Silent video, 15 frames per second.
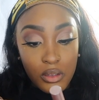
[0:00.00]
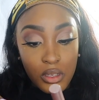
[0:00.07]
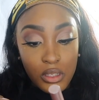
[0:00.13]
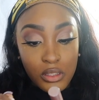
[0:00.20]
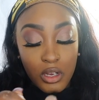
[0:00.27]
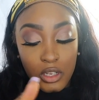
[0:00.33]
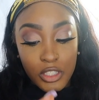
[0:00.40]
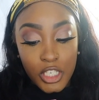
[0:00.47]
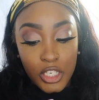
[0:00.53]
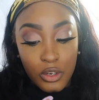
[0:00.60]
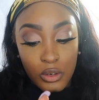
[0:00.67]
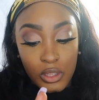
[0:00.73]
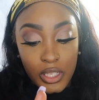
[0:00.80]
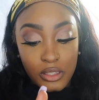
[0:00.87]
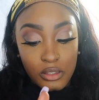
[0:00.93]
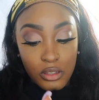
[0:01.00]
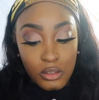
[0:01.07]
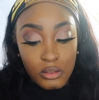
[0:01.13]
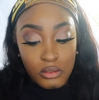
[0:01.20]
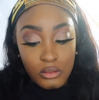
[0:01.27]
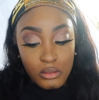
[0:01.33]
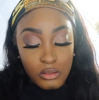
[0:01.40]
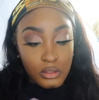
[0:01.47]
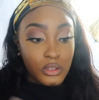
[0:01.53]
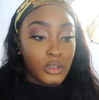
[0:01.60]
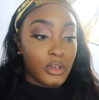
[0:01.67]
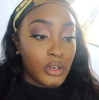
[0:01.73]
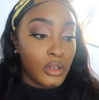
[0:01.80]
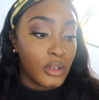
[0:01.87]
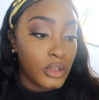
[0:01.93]
It's called Chico Glaze though.
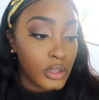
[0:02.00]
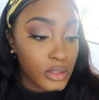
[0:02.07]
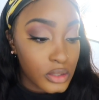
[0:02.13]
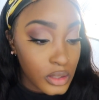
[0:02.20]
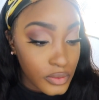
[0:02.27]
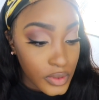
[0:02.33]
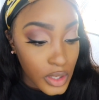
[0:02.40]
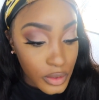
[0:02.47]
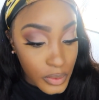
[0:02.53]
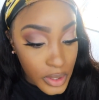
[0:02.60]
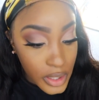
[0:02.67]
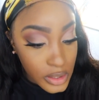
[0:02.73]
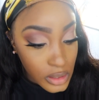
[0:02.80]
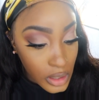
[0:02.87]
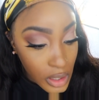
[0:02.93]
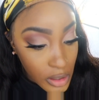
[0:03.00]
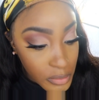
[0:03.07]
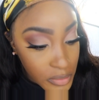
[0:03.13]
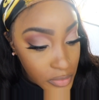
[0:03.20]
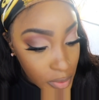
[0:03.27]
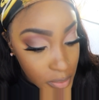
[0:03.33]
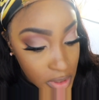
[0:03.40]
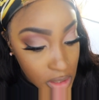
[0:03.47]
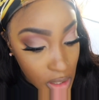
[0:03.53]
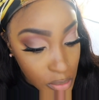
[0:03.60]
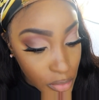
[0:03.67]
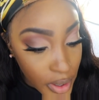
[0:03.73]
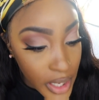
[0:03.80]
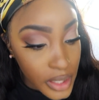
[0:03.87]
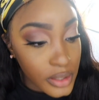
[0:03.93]
Let's see if the other one has a name from the same
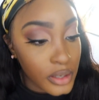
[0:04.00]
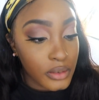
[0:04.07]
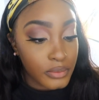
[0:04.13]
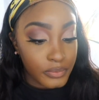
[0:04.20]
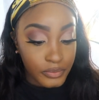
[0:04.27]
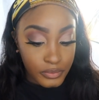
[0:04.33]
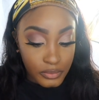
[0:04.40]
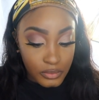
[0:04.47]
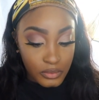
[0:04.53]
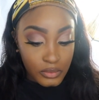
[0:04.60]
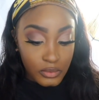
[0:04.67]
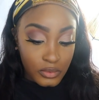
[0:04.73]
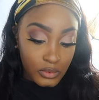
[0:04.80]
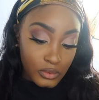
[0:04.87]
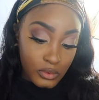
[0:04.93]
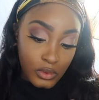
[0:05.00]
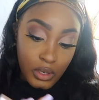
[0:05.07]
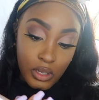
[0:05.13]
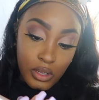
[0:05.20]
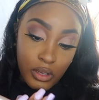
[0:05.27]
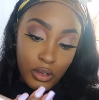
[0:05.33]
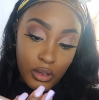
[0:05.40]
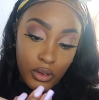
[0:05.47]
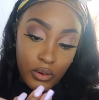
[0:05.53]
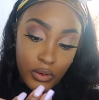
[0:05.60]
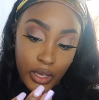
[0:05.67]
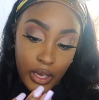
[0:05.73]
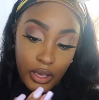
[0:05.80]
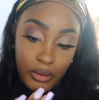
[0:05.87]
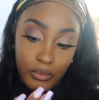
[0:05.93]
brand. Oh
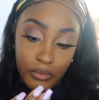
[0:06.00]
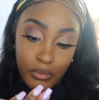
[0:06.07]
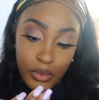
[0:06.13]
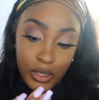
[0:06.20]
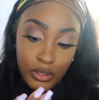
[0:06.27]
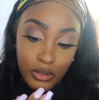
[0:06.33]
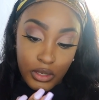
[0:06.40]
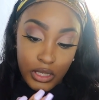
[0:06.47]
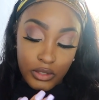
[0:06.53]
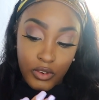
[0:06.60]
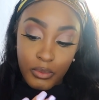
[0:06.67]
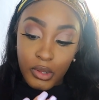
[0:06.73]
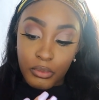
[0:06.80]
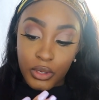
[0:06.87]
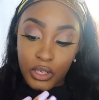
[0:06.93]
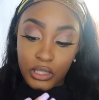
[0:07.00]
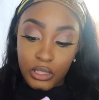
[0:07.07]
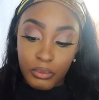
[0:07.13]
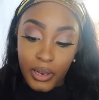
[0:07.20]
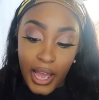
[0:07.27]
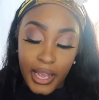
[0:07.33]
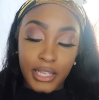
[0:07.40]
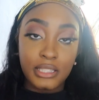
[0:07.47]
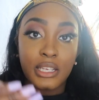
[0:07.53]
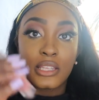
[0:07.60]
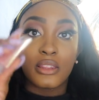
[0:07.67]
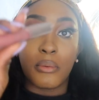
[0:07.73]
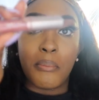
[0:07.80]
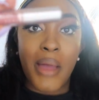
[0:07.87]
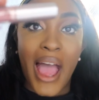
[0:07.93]
yeah, but it's from the beauty supply. It's
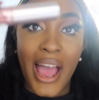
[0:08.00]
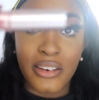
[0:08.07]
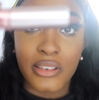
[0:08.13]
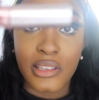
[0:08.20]
like the matte